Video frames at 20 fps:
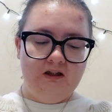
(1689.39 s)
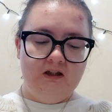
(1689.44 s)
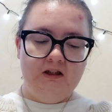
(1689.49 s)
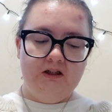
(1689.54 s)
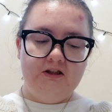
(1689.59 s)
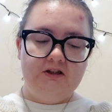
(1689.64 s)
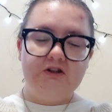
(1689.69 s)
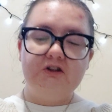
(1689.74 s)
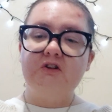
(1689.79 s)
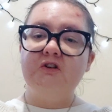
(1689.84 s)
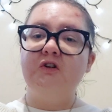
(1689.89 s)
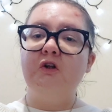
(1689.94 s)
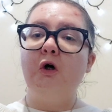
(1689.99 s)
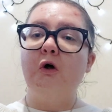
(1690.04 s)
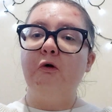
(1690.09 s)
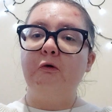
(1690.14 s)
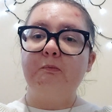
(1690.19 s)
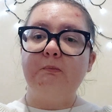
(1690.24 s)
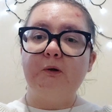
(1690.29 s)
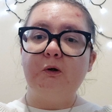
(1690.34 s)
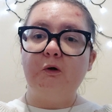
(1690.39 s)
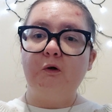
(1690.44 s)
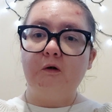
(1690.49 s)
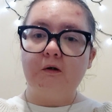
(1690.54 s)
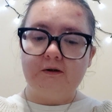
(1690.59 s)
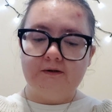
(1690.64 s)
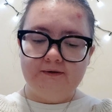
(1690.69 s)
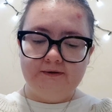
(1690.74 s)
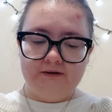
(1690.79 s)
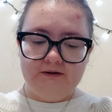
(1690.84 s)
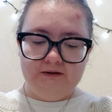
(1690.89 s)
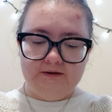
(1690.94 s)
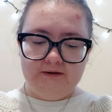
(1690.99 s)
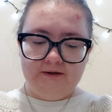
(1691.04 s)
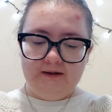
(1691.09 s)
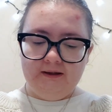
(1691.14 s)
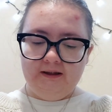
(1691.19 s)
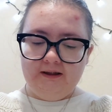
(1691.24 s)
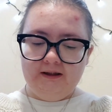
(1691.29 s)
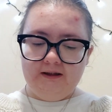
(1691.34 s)
Snowball,
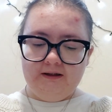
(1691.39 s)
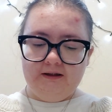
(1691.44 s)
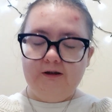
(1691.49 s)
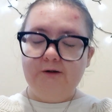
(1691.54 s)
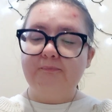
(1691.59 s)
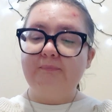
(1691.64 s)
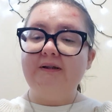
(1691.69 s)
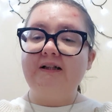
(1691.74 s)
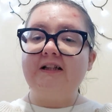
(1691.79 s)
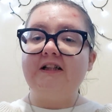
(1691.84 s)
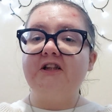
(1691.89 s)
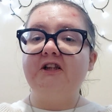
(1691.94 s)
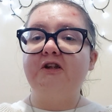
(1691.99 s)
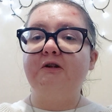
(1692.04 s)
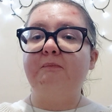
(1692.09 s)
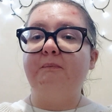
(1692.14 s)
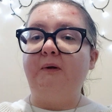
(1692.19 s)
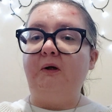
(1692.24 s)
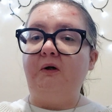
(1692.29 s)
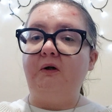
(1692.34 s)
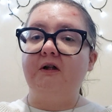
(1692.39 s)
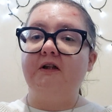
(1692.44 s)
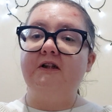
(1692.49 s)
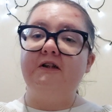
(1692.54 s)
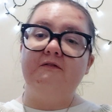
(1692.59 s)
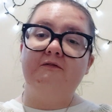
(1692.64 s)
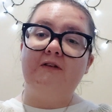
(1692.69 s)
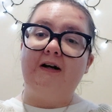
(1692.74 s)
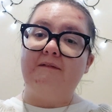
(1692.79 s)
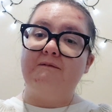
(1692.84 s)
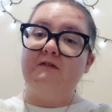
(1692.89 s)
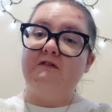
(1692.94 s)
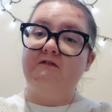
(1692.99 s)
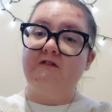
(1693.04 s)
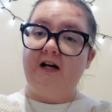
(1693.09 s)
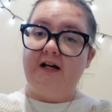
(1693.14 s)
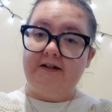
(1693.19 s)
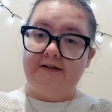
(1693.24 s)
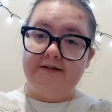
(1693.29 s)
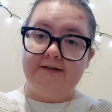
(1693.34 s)
the biggest book you've ever
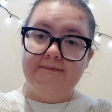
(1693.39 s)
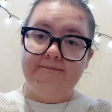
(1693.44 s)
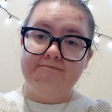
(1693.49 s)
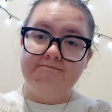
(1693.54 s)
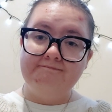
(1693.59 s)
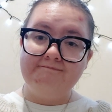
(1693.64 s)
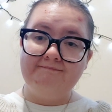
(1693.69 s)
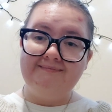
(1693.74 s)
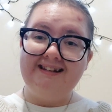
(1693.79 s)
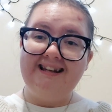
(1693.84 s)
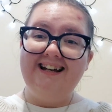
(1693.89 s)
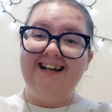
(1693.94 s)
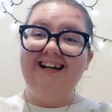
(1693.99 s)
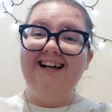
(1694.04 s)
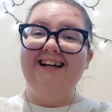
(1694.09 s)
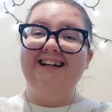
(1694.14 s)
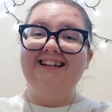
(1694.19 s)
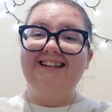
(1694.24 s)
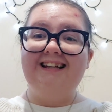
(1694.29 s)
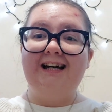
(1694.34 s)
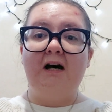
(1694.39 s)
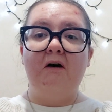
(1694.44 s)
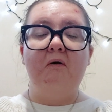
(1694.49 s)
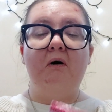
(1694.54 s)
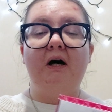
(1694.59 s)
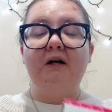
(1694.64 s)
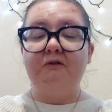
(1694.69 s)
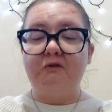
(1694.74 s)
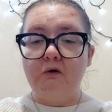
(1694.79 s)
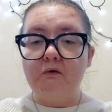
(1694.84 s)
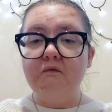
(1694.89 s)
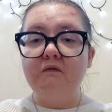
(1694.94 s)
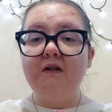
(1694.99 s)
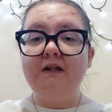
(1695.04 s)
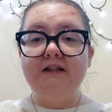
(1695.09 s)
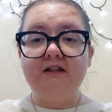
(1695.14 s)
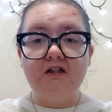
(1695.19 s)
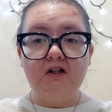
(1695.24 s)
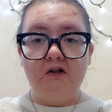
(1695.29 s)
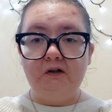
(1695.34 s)
read. Now, I don't
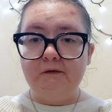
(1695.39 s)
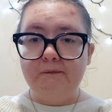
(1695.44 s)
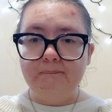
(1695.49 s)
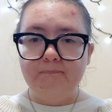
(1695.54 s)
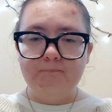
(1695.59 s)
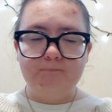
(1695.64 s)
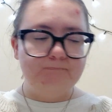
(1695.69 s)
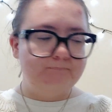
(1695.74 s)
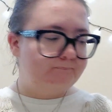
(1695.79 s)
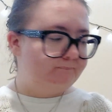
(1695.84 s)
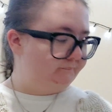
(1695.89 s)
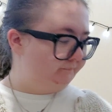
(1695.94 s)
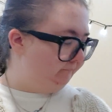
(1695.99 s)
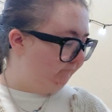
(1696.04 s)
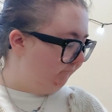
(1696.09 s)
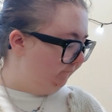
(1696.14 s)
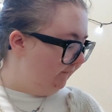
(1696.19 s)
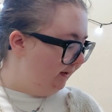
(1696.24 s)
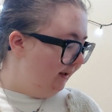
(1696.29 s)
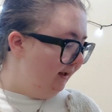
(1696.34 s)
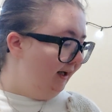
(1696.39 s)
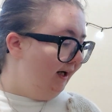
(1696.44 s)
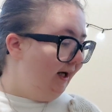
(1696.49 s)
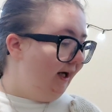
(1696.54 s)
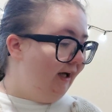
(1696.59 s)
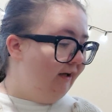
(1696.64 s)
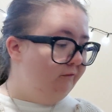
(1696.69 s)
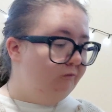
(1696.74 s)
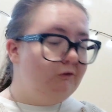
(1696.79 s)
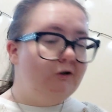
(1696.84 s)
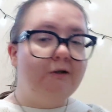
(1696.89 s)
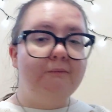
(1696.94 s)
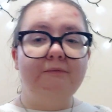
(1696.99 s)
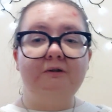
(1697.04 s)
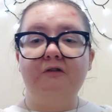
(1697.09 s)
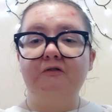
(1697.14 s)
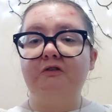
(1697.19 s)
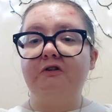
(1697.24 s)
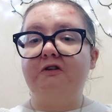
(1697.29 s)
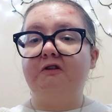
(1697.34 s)
really know, and what I'm
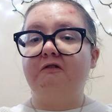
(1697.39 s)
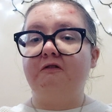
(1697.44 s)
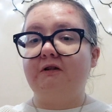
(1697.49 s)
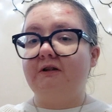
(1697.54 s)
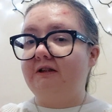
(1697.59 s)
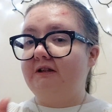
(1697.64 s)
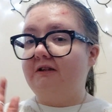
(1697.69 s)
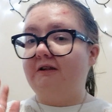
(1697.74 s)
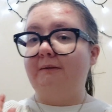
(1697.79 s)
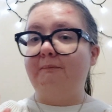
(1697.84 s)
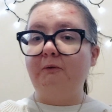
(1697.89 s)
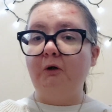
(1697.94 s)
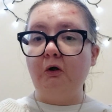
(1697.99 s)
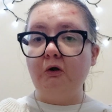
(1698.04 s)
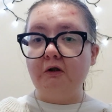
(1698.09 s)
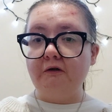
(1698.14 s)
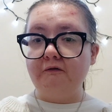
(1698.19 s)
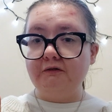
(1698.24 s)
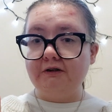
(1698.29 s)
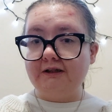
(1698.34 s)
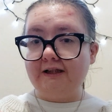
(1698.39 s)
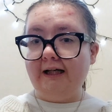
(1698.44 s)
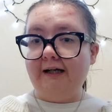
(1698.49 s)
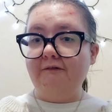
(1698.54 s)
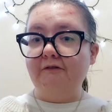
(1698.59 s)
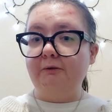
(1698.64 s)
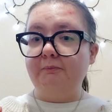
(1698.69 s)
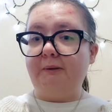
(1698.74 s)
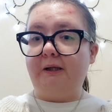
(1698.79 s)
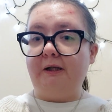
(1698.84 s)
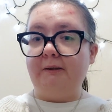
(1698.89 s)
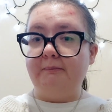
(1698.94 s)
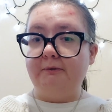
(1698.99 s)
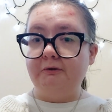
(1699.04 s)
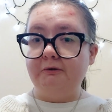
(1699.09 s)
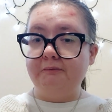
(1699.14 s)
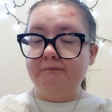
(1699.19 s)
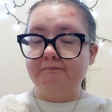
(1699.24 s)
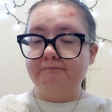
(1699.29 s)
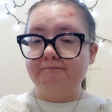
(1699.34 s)
going to do is I'm not going to count the
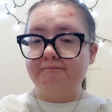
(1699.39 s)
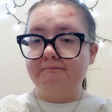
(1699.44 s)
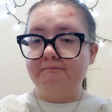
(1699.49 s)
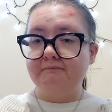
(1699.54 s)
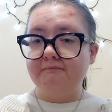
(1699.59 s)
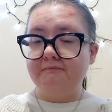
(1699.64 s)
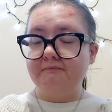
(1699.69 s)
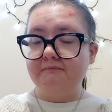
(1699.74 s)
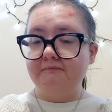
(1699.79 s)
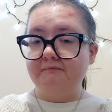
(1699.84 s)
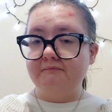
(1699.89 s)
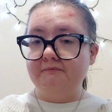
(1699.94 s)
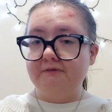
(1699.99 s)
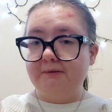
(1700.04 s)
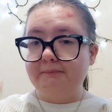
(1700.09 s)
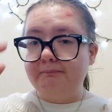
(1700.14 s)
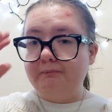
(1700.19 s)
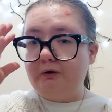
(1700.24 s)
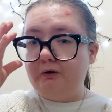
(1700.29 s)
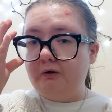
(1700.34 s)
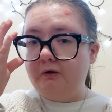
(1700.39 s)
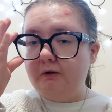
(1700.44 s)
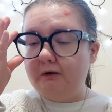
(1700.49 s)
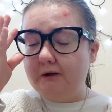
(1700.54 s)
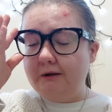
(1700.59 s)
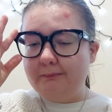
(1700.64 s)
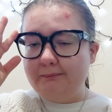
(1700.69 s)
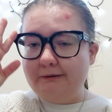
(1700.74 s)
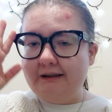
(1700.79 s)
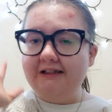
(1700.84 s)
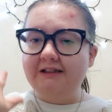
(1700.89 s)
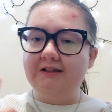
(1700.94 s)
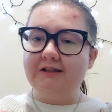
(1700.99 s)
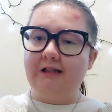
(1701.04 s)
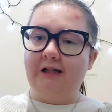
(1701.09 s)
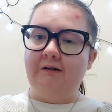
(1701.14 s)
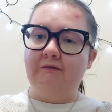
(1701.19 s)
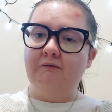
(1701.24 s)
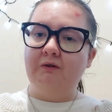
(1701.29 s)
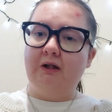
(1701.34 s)
Bible, but page
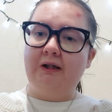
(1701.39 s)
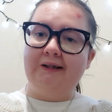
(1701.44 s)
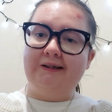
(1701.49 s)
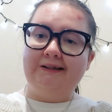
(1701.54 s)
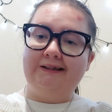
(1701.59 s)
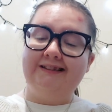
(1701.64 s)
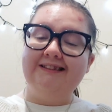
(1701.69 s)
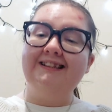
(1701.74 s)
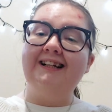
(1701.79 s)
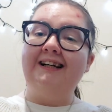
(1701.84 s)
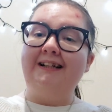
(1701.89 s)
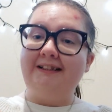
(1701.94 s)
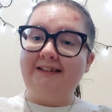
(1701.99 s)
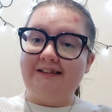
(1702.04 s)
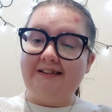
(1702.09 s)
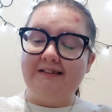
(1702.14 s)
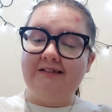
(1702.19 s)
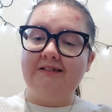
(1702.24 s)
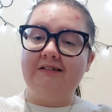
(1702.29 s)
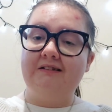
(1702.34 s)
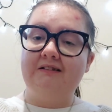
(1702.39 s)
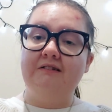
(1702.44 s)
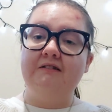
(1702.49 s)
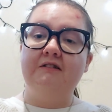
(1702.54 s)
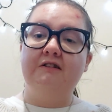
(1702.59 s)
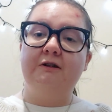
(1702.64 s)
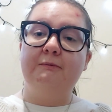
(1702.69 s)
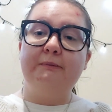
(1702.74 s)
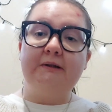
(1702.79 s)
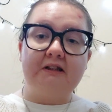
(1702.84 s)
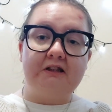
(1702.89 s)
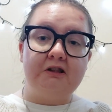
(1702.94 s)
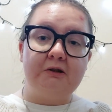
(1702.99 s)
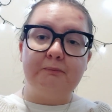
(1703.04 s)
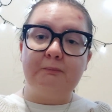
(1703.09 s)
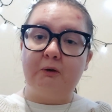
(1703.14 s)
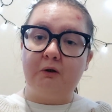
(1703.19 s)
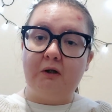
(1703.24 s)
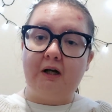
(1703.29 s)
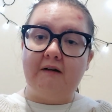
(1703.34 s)
count wise, that is the biggest
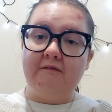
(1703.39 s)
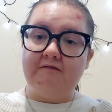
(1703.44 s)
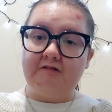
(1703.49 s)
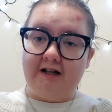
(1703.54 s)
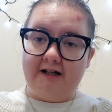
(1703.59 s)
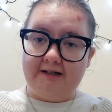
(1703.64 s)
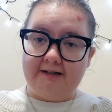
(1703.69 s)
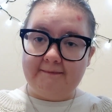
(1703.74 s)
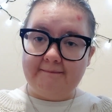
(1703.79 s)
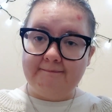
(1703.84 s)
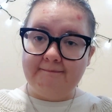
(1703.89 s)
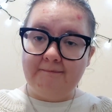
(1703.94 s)
book I've read.